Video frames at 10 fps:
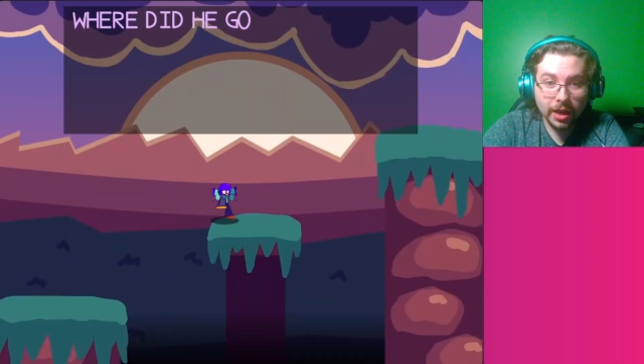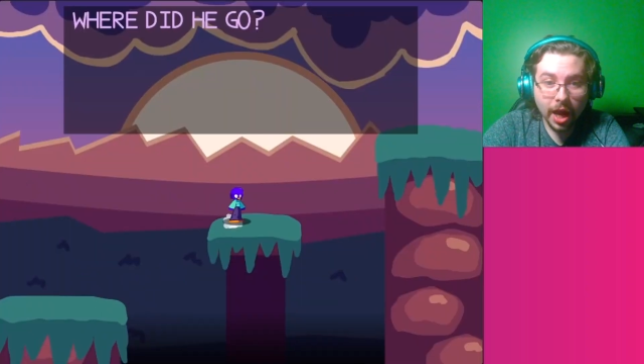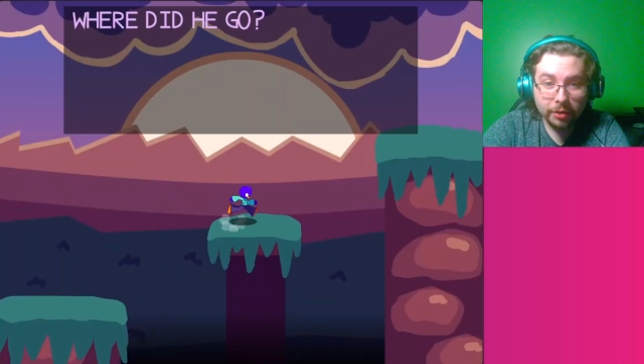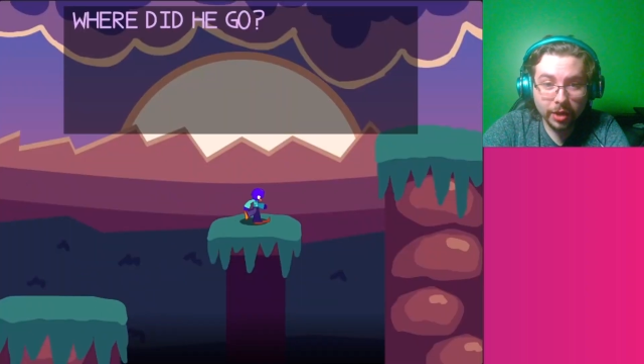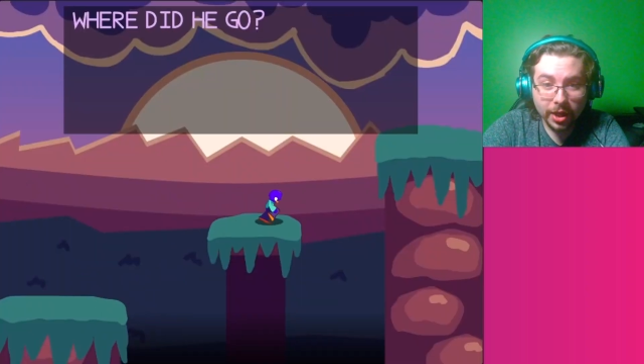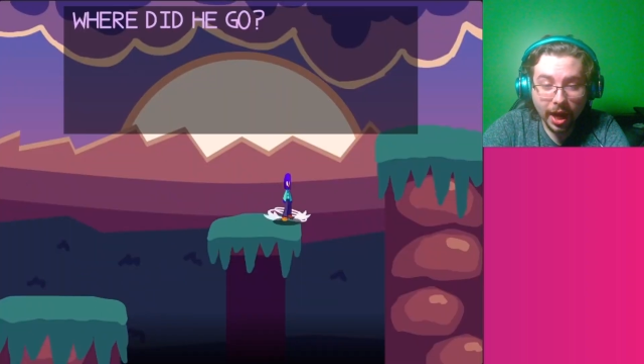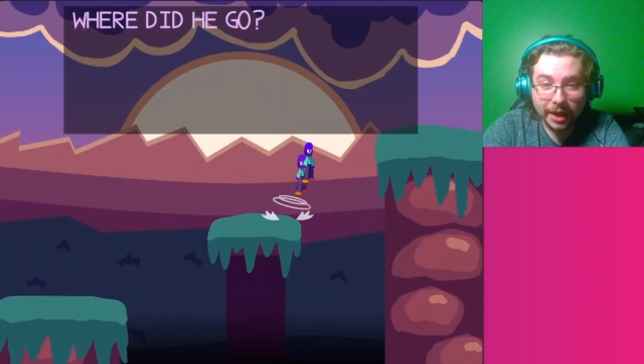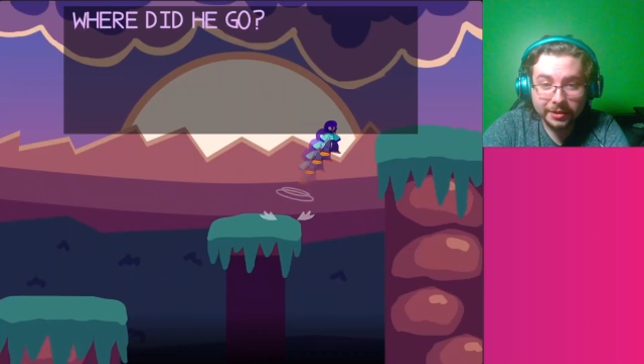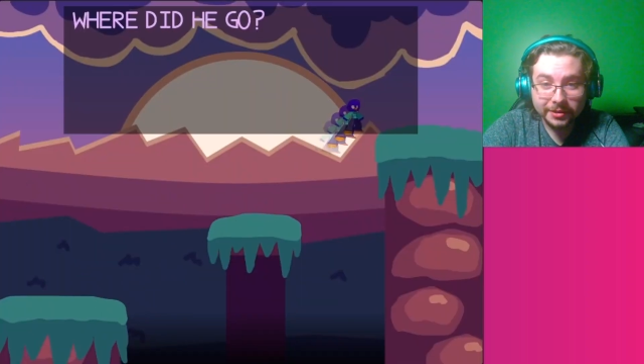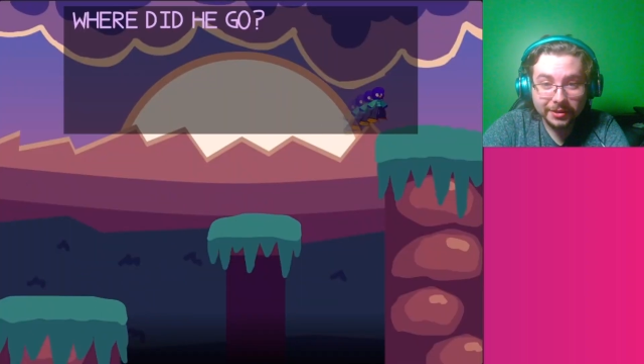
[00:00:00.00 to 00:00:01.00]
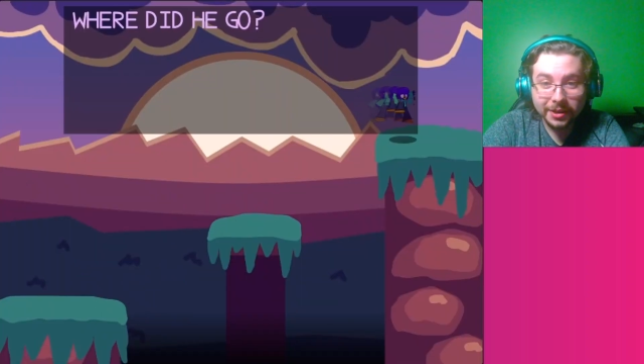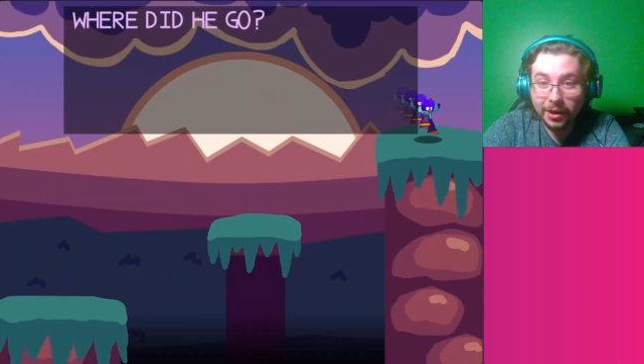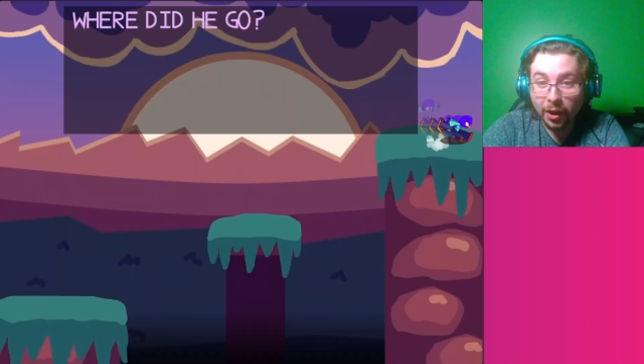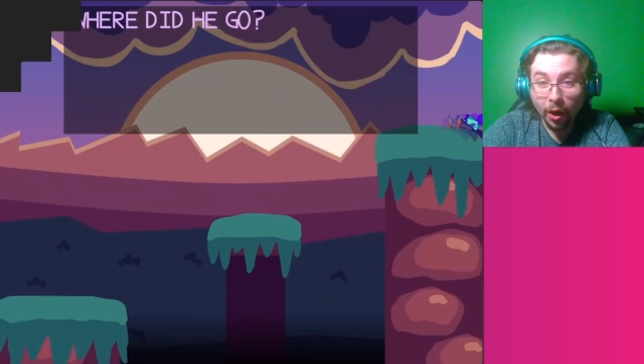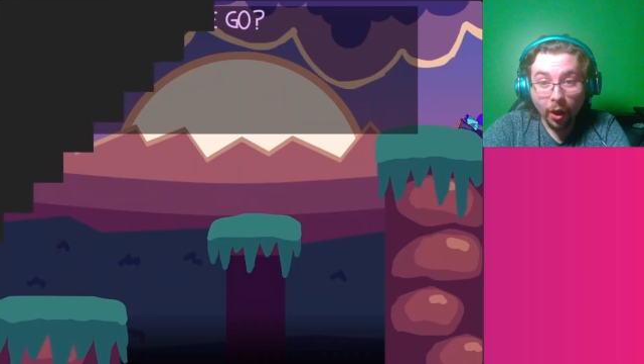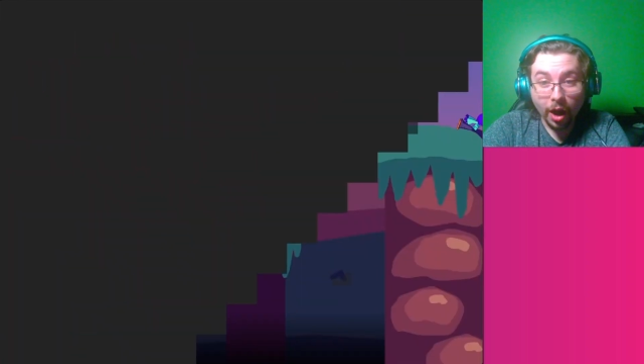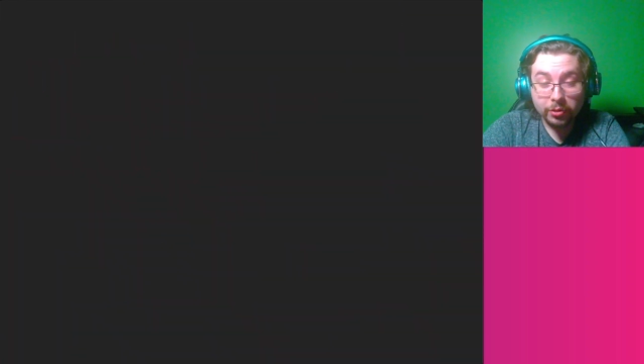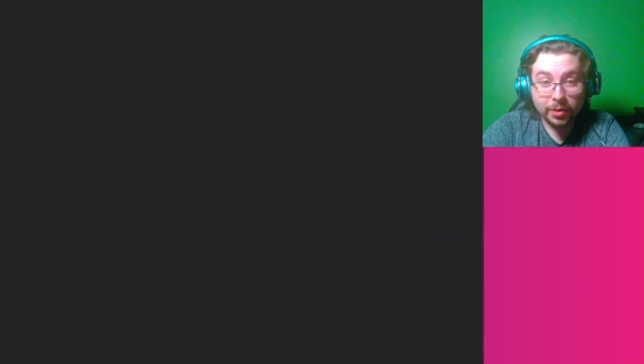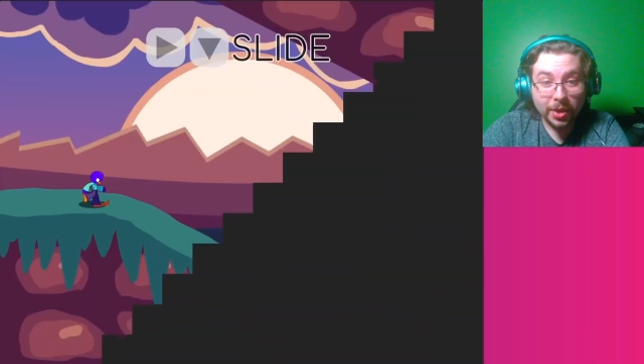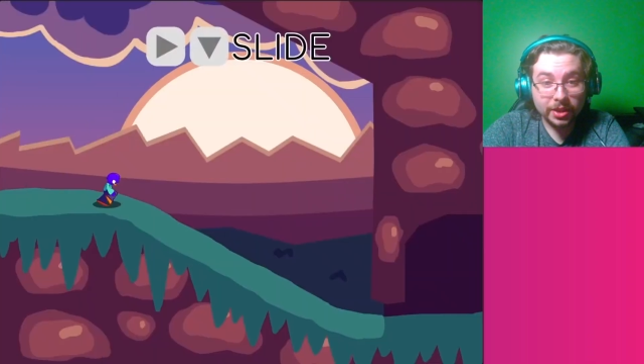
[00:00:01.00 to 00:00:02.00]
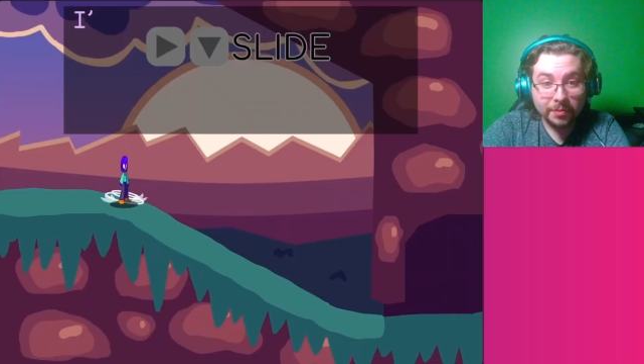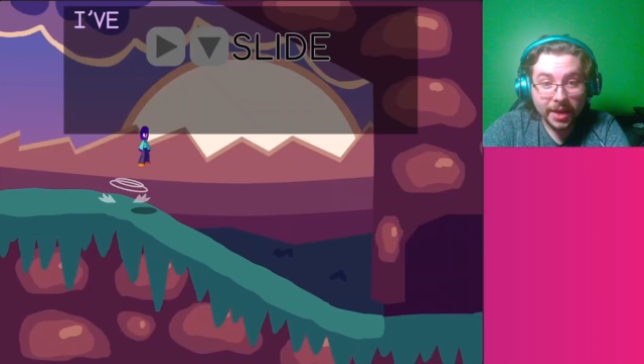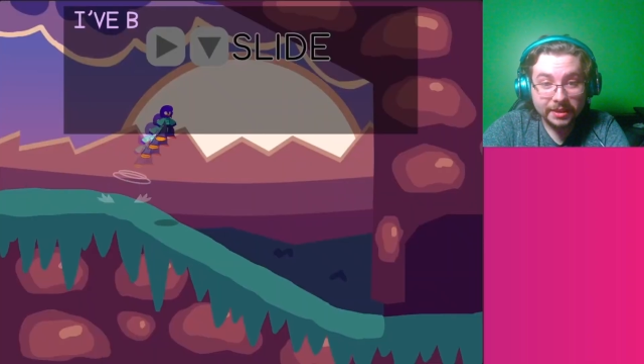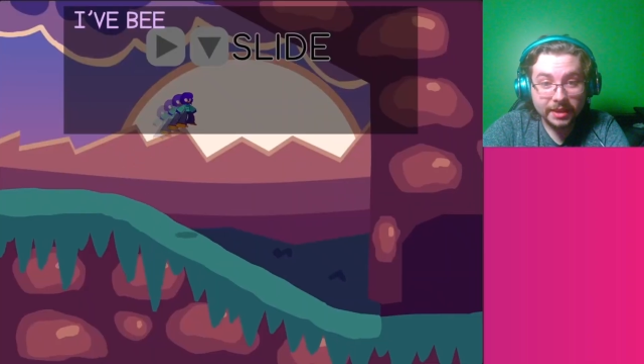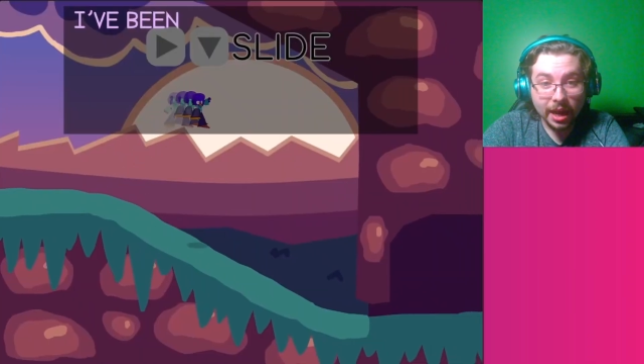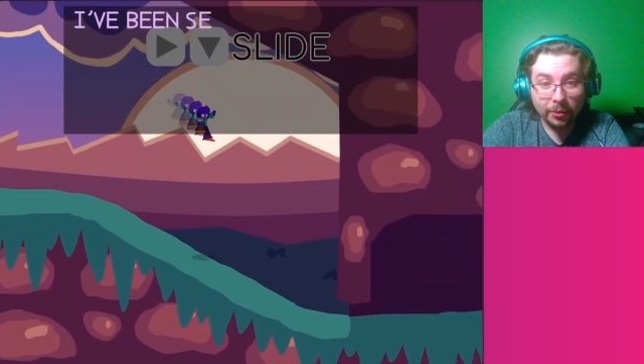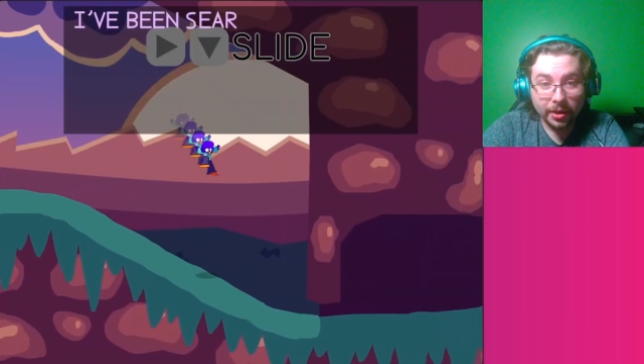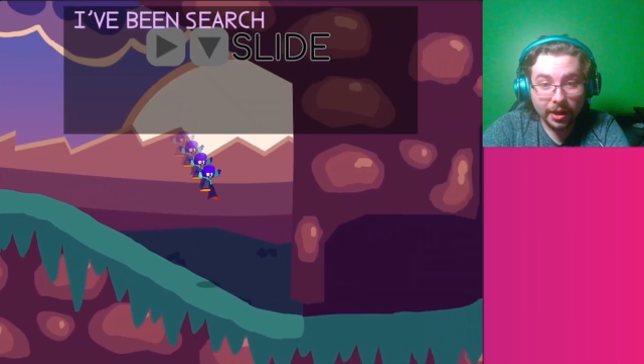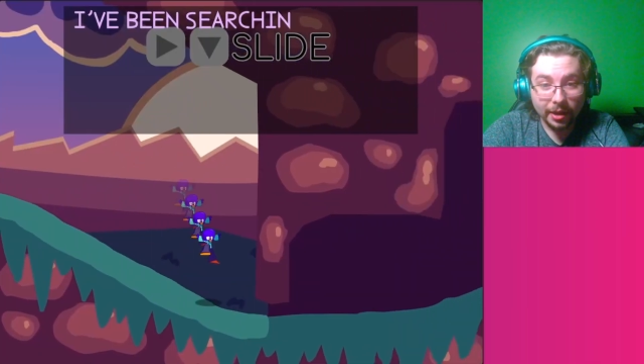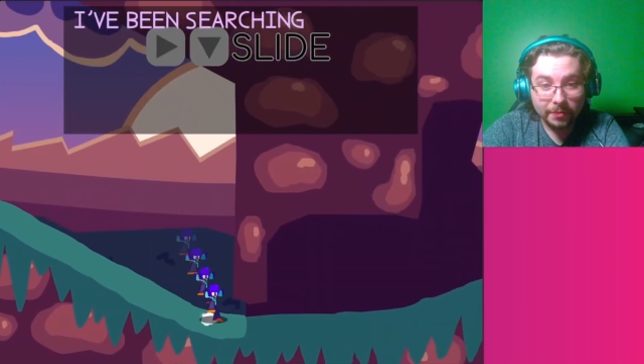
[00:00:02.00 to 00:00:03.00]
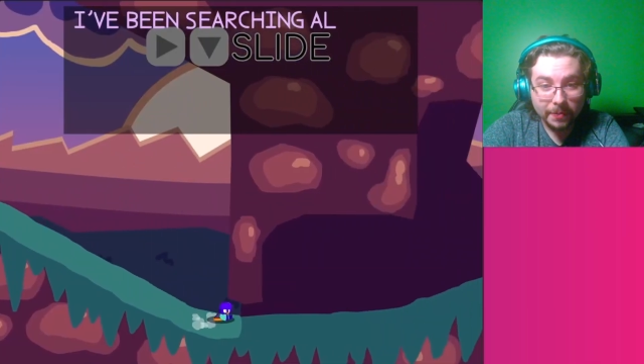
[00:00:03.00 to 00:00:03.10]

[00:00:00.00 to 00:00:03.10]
Oh, God! Oh, I was about to mess that one up.